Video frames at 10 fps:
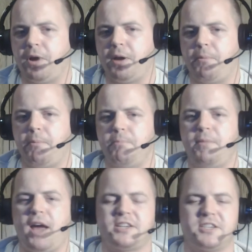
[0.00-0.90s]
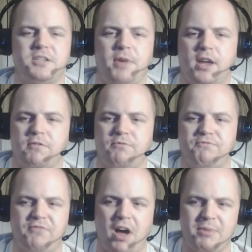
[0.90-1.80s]
Matches to make.
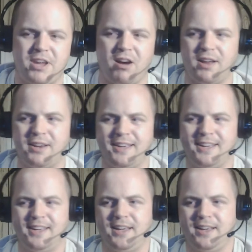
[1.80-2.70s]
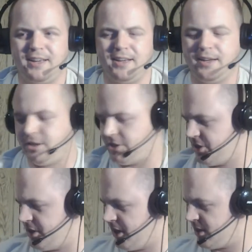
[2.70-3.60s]
Fabian,
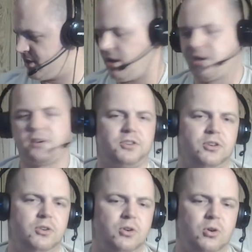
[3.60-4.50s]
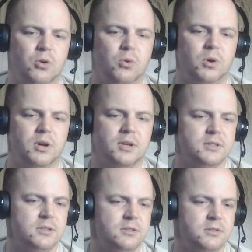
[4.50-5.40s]
she sunk to,
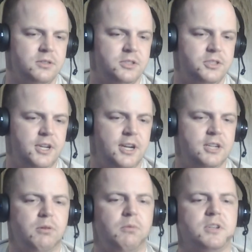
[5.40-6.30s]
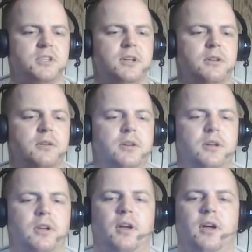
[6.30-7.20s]
jeez, what was it?
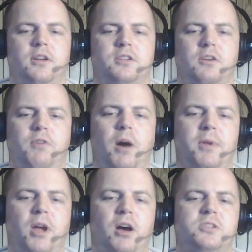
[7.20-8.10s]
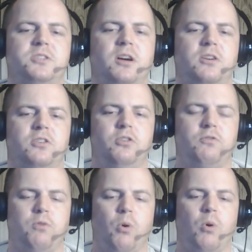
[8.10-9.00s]
So Fabian sunk to
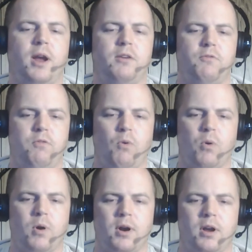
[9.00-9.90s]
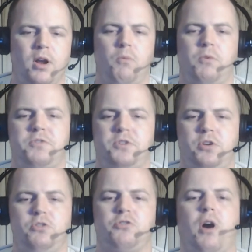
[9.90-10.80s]
4-4 with
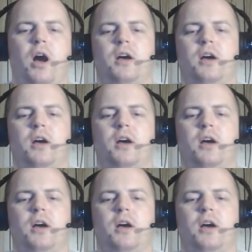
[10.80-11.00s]
2 draws.